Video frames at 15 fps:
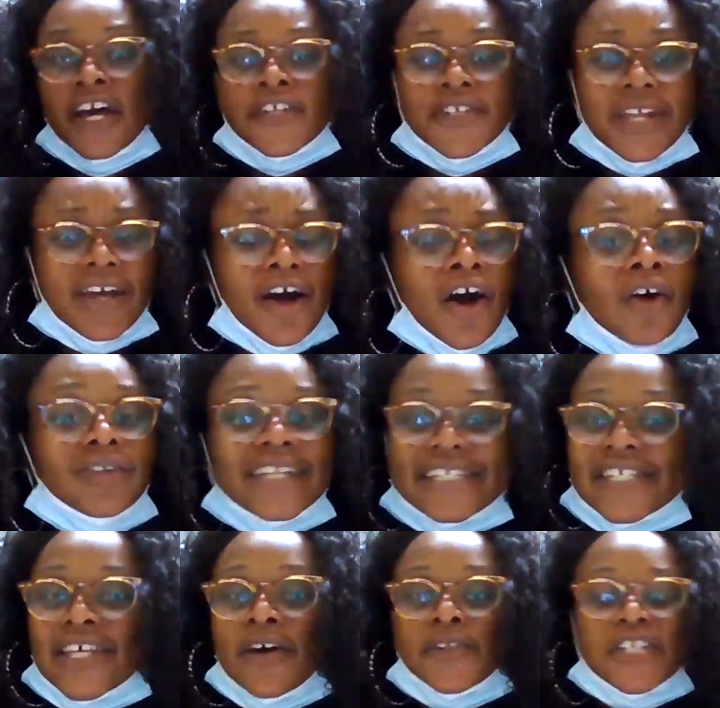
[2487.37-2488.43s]
So, oh,
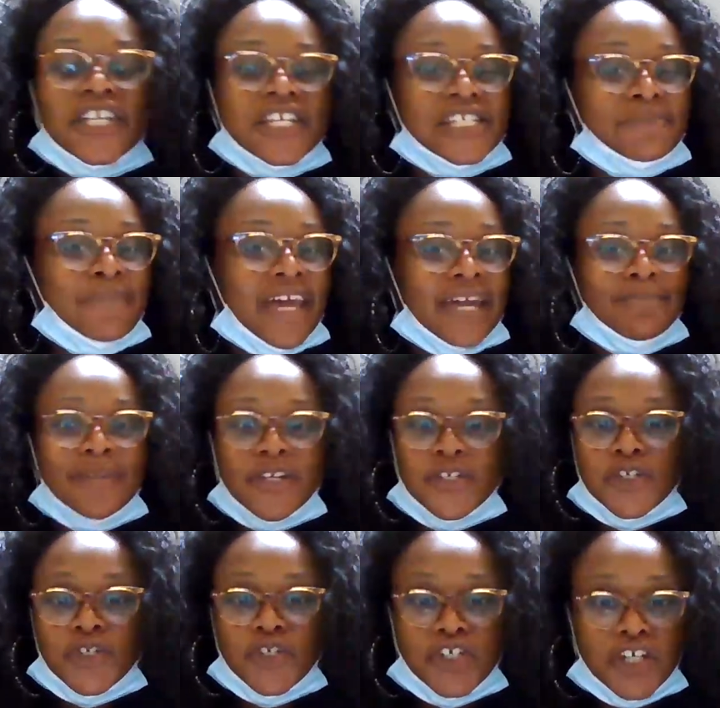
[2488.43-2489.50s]
let's go to this mega
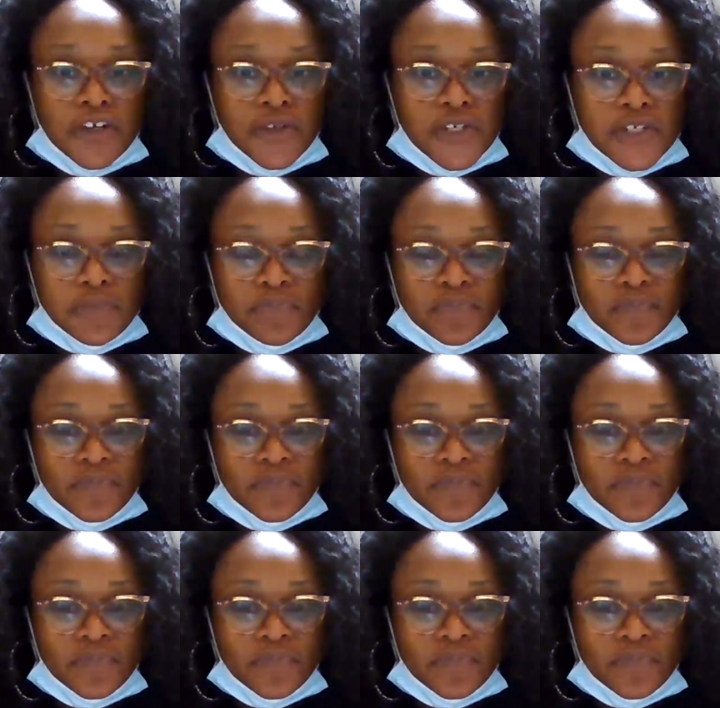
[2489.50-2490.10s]
church.